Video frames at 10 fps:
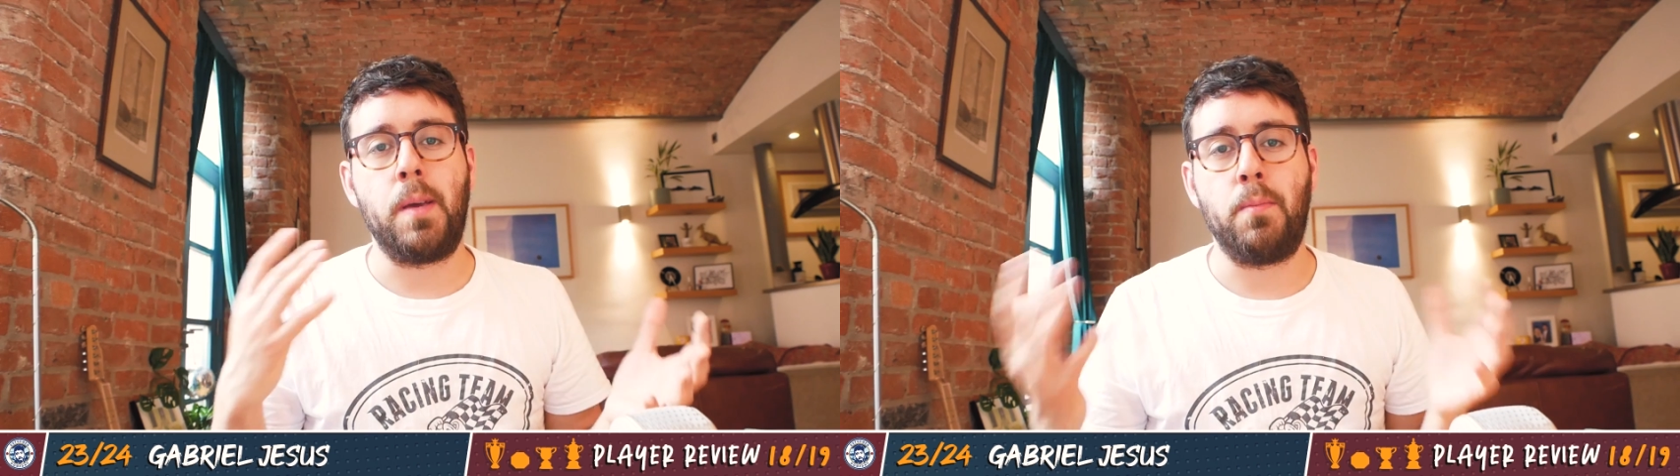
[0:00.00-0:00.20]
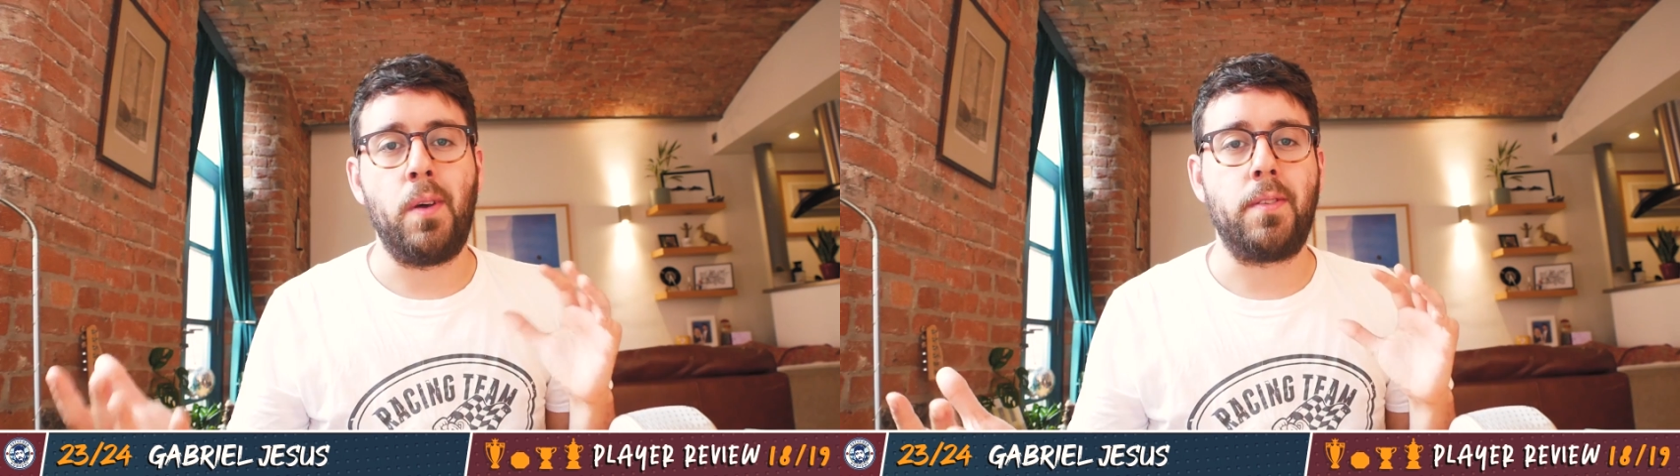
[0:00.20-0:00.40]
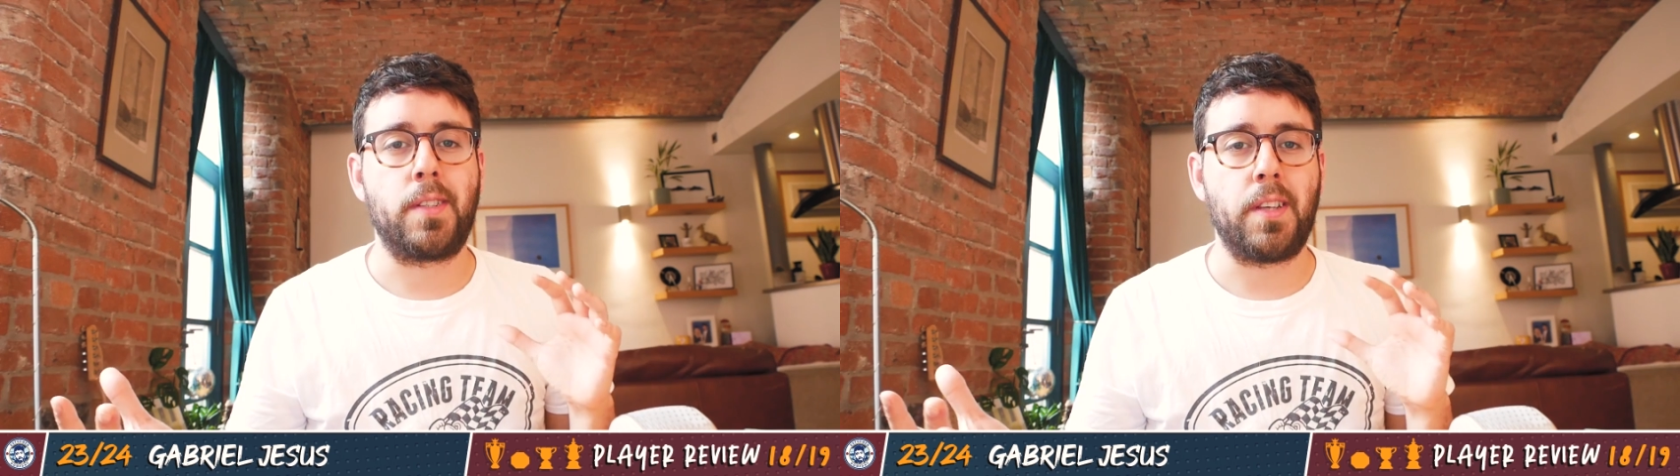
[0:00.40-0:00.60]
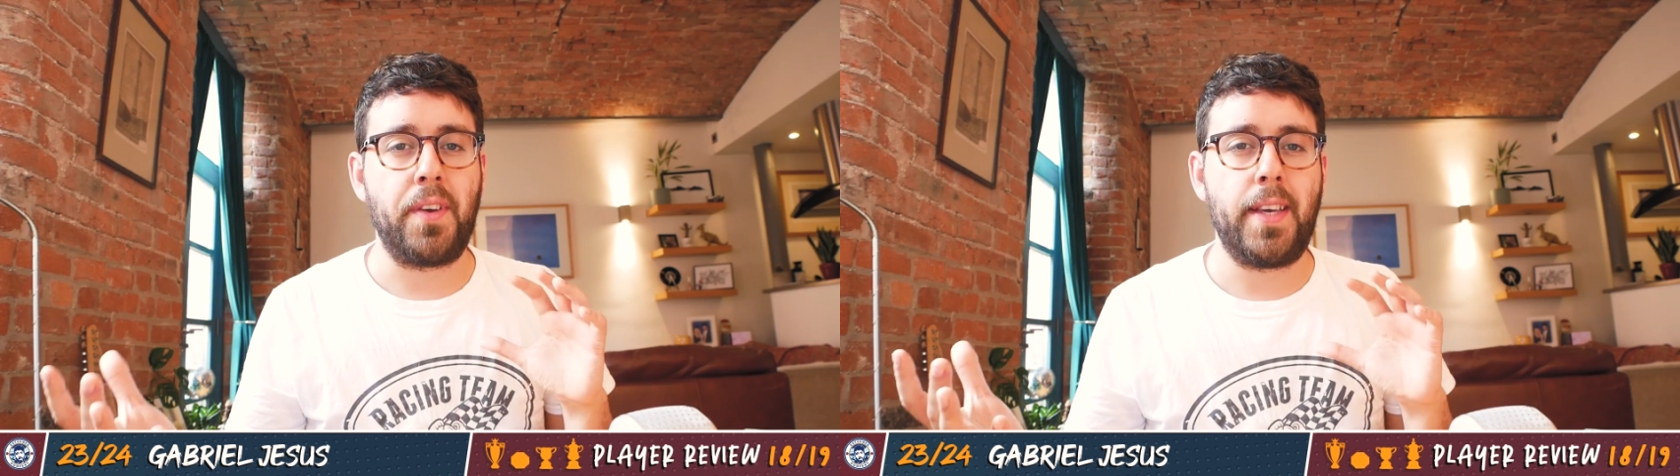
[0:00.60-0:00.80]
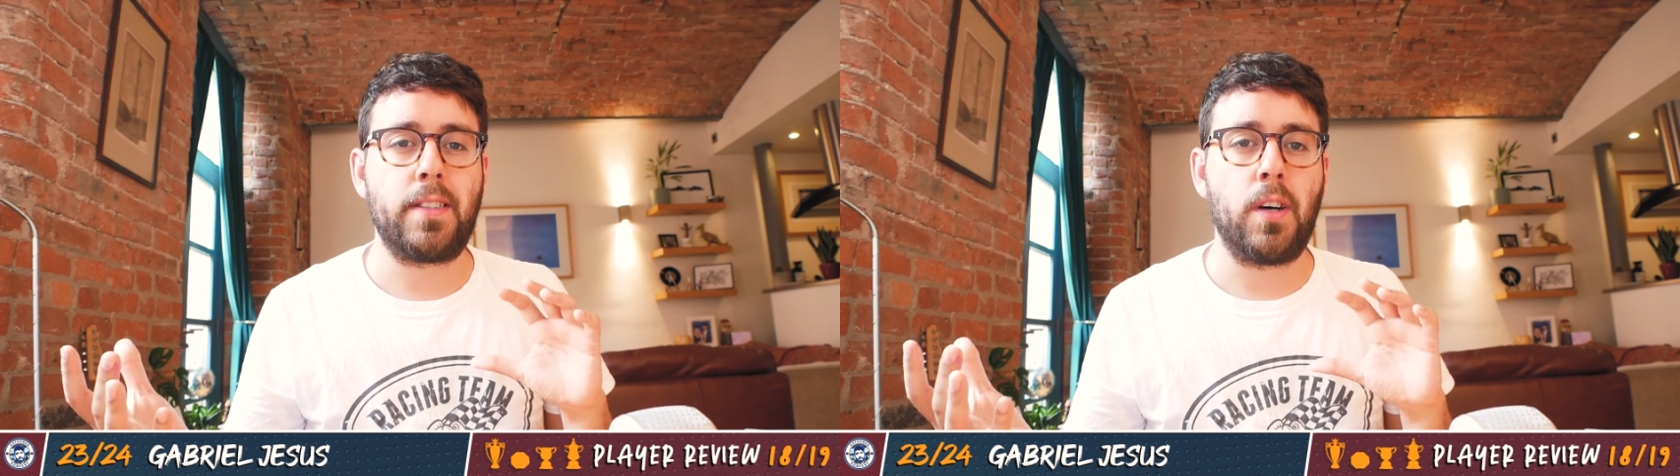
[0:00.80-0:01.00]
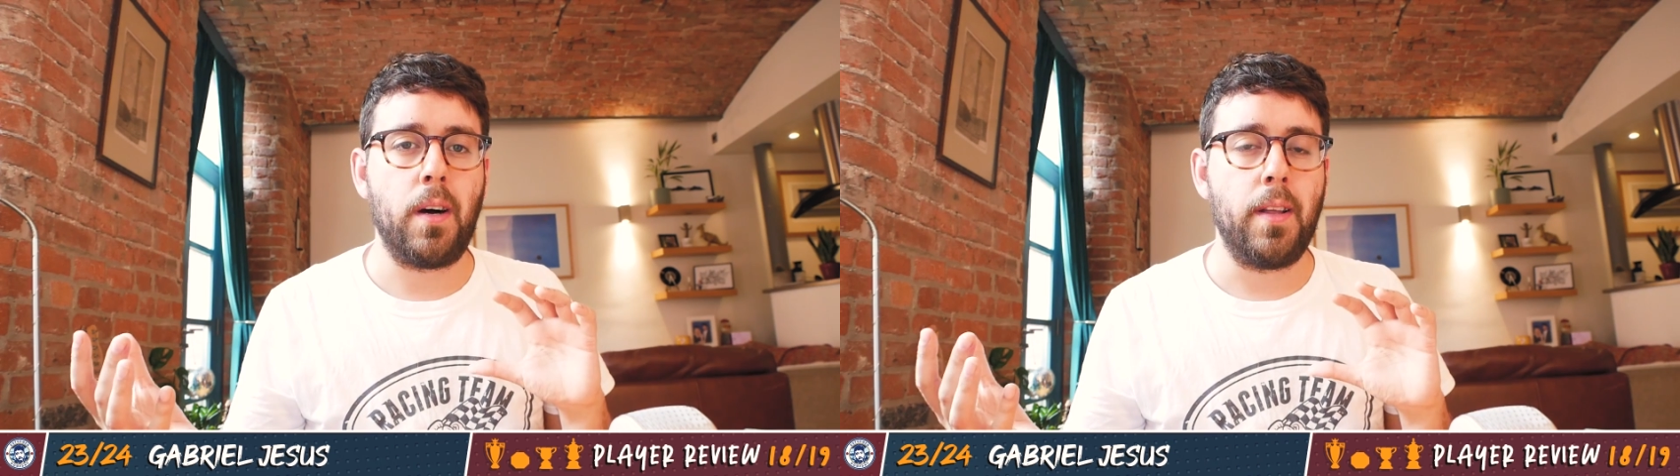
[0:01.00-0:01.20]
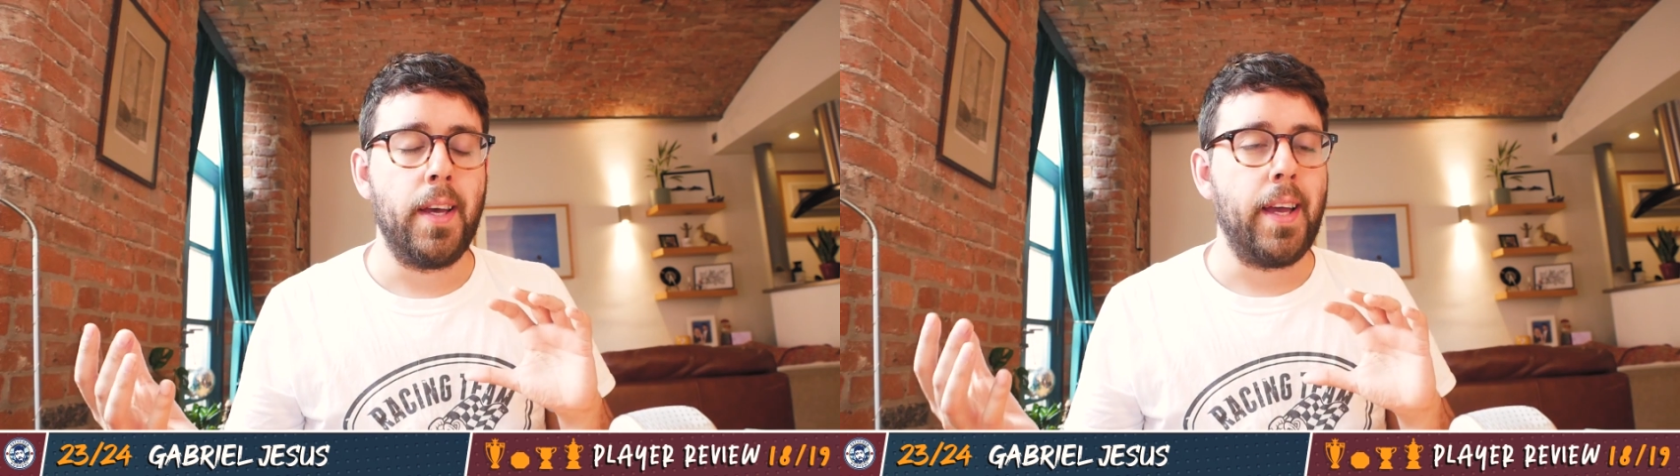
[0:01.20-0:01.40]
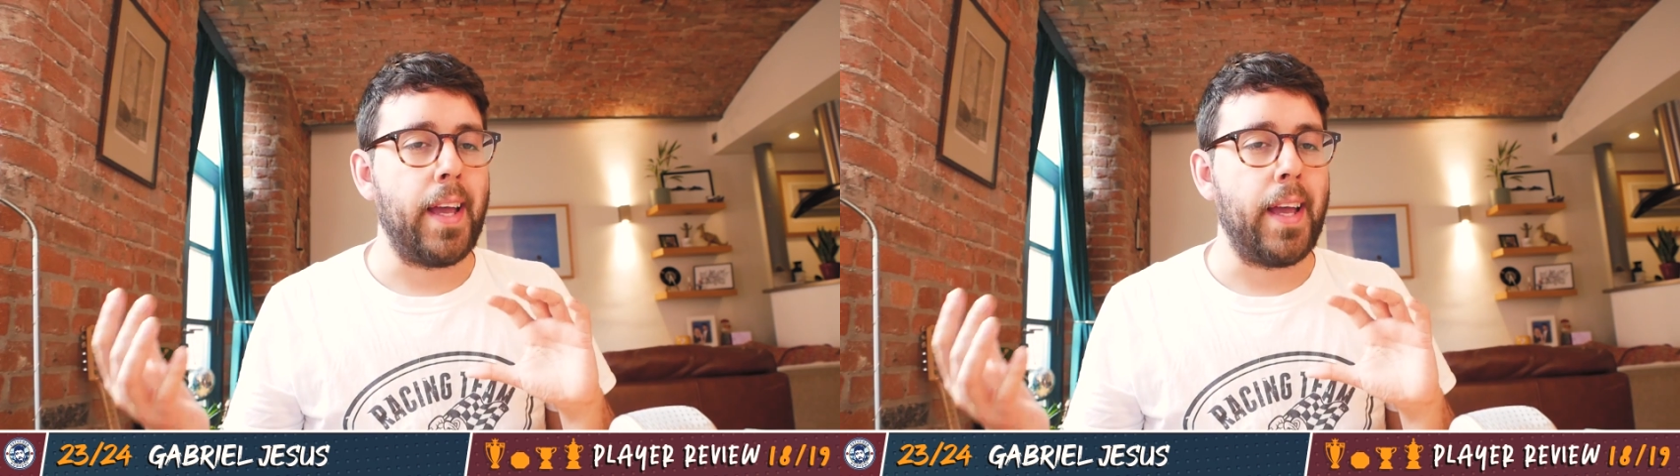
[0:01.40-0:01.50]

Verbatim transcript: he moves because I think he's got